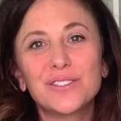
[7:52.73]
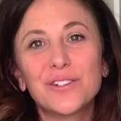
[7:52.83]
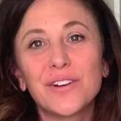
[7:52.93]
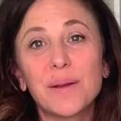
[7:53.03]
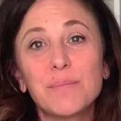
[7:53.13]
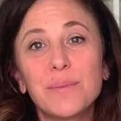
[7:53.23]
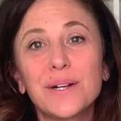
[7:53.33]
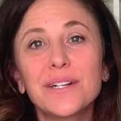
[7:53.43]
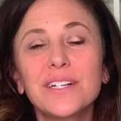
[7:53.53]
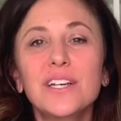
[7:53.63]
cramp
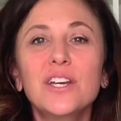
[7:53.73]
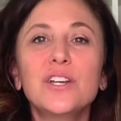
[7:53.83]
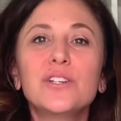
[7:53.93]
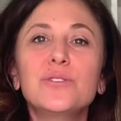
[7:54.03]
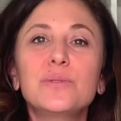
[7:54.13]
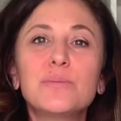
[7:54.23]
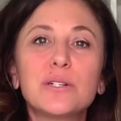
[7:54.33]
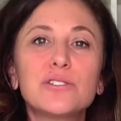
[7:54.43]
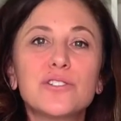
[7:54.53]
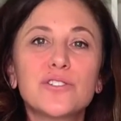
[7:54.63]
bark. You would
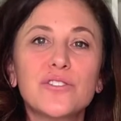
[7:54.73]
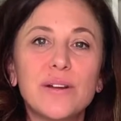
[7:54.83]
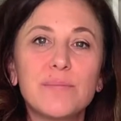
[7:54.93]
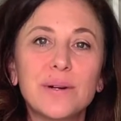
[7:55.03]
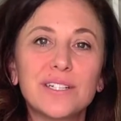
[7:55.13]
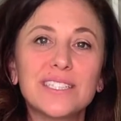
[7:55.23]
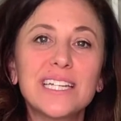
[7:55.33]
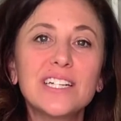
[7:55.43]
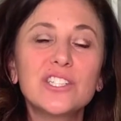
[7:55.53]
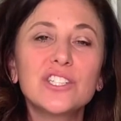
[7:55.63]
purchase cramp bark
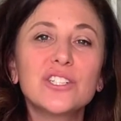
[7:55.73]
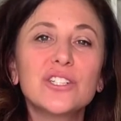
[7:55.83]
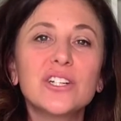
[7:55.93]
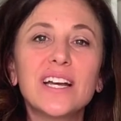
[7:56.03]
tincture,